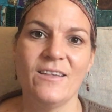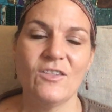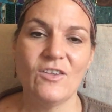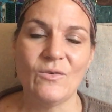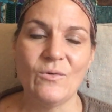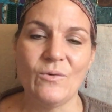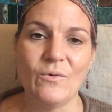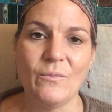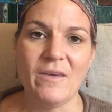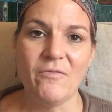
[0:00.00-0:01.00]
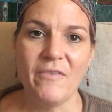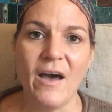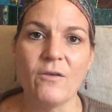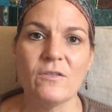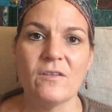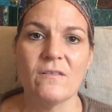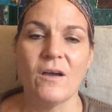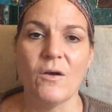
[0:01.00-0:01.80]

to be felt